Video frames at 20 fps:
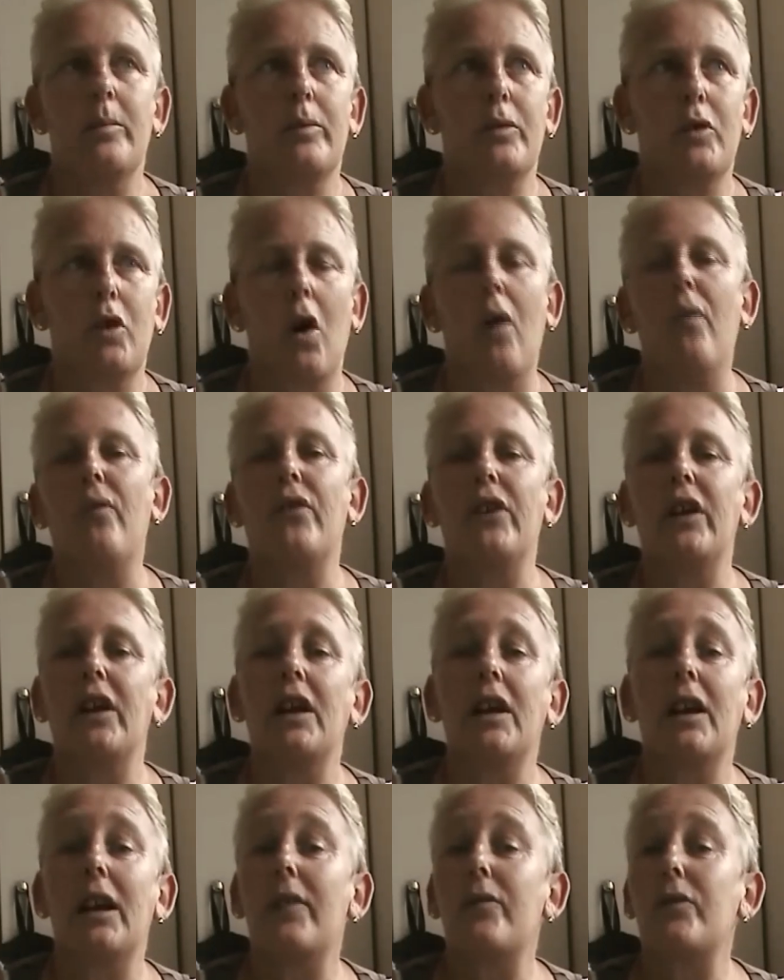
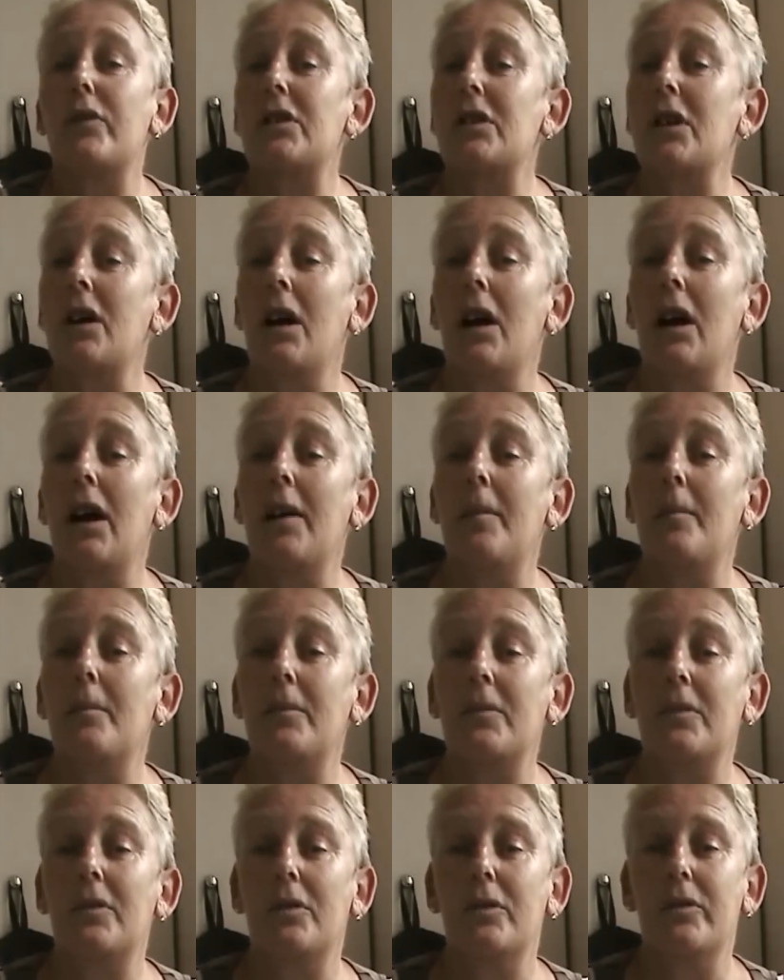coughing every
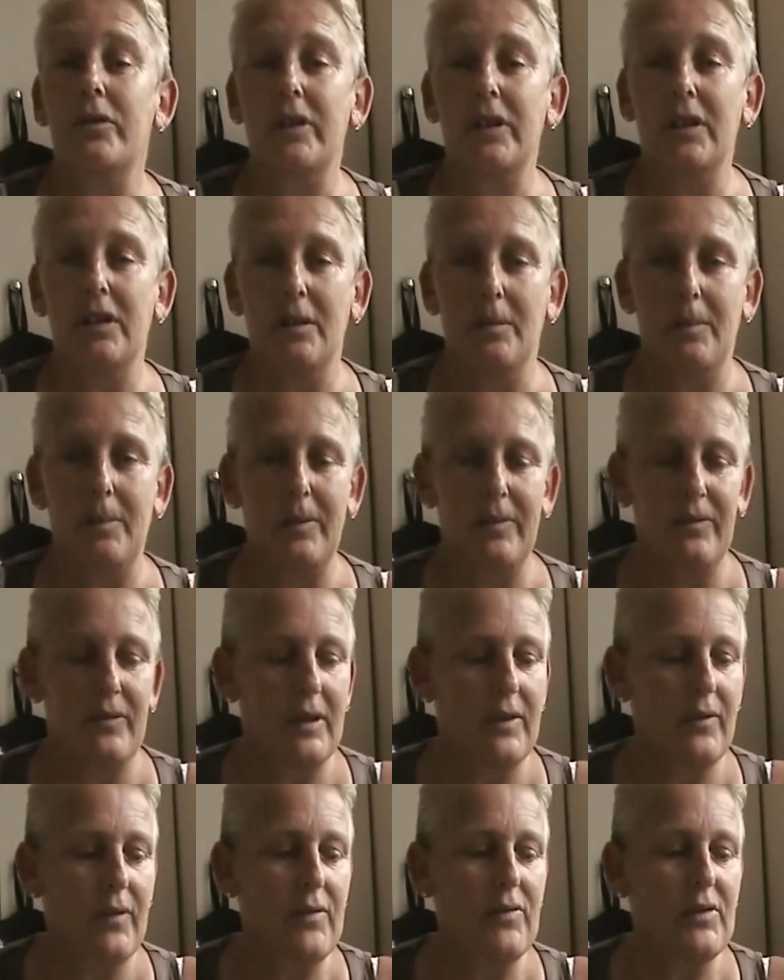time you see if
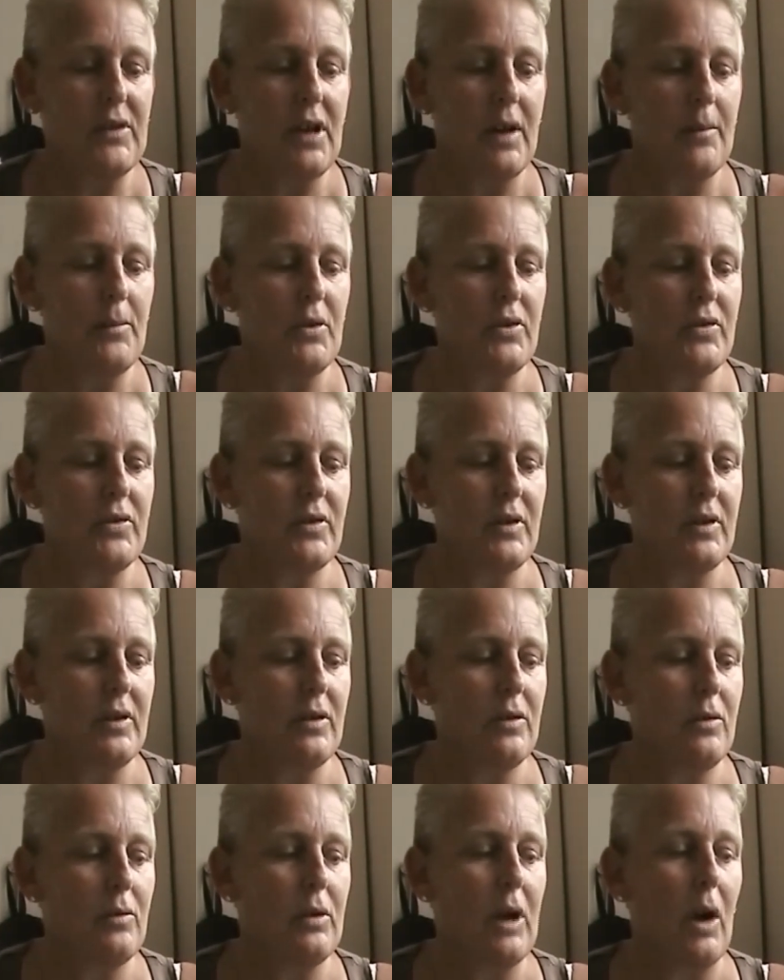every time
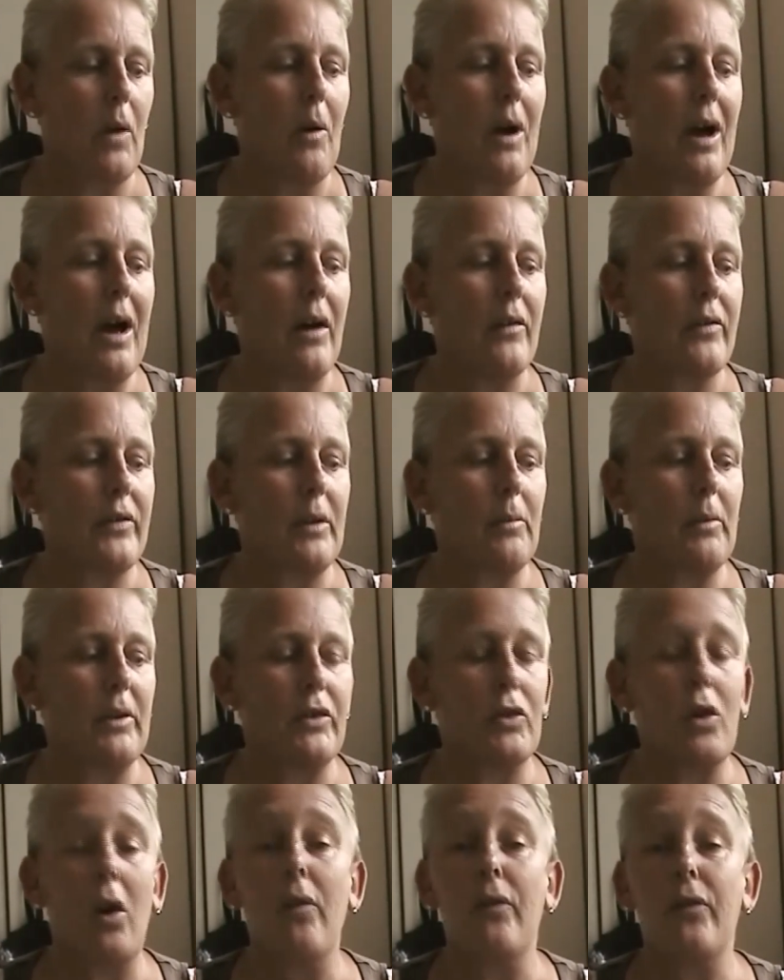you go out
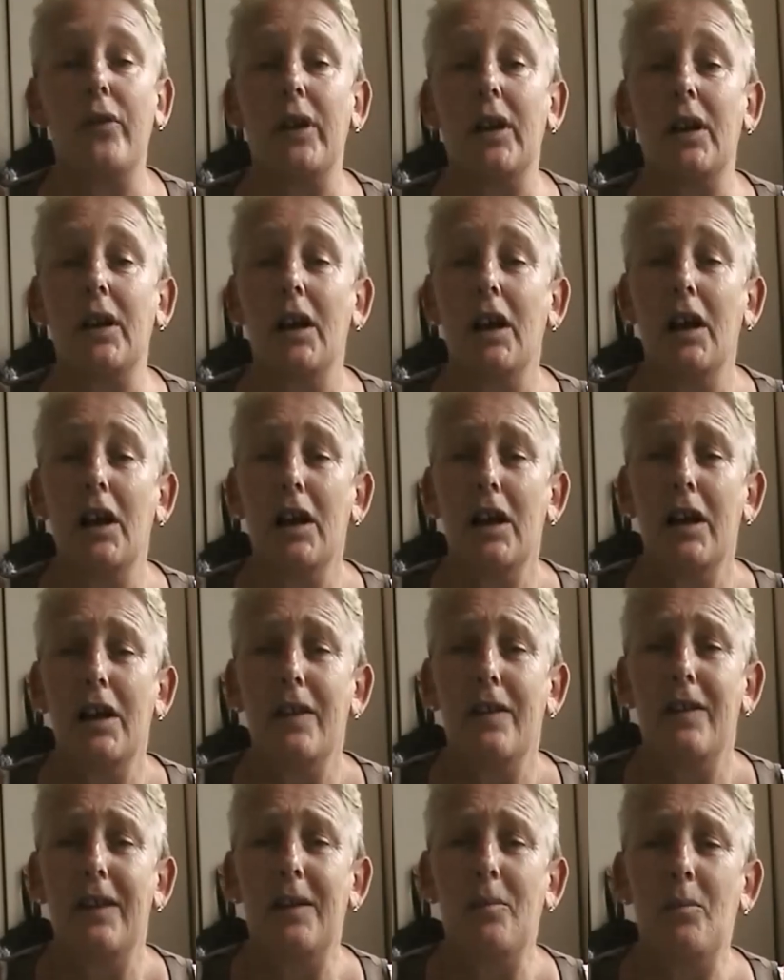someone's coughing,
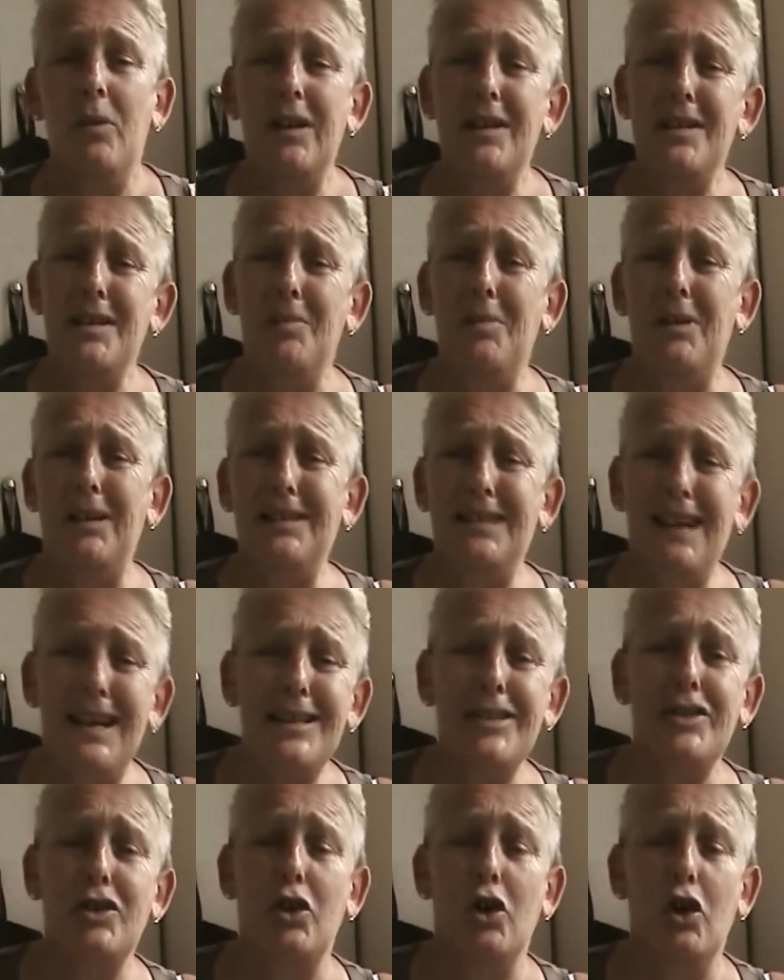then when someone
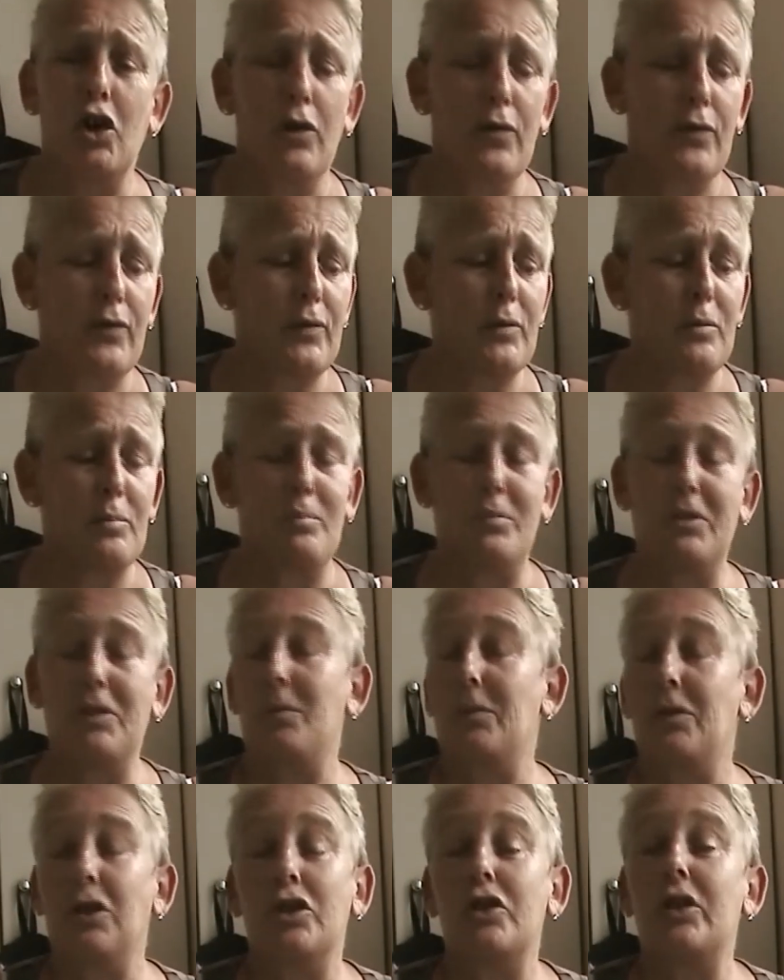does cough
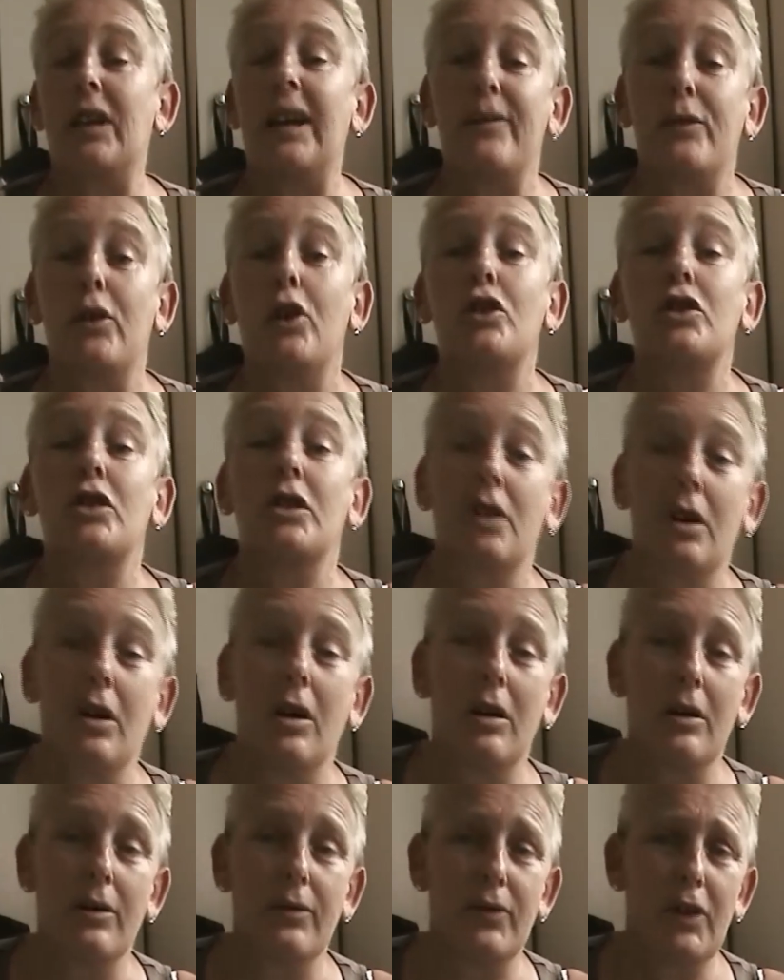just because they've got a
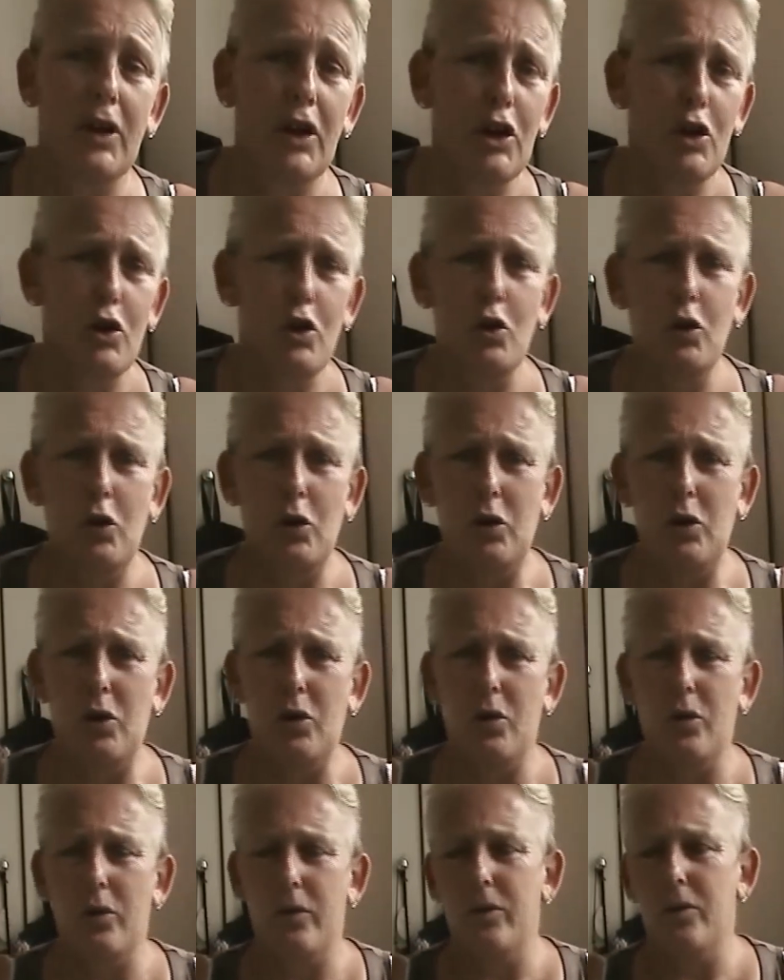cough,
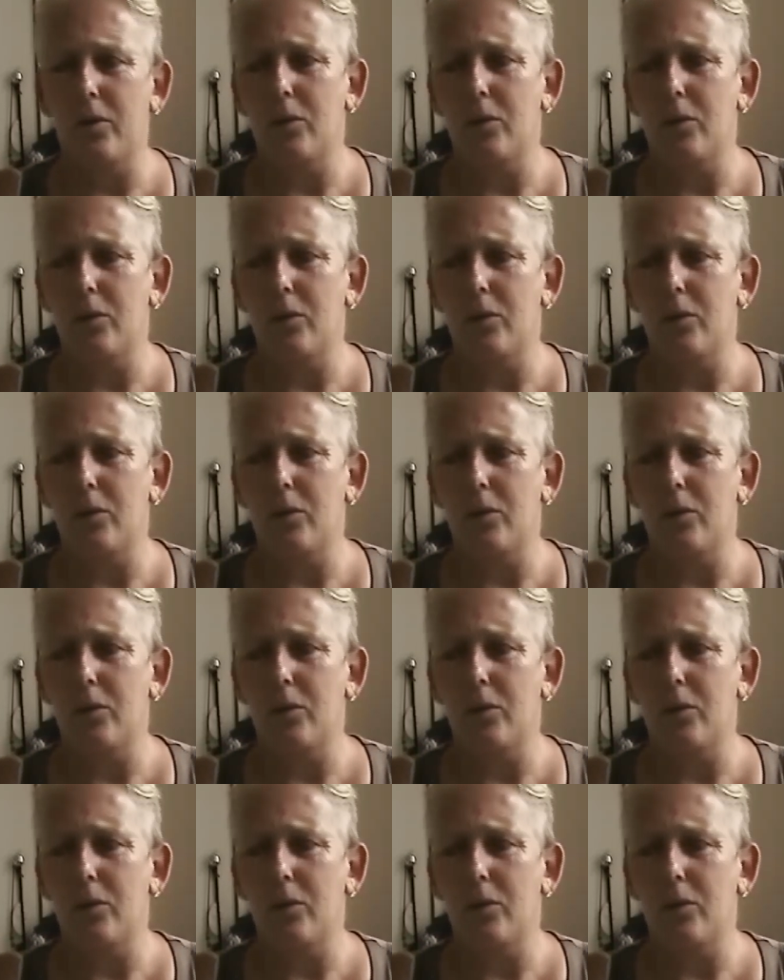you'll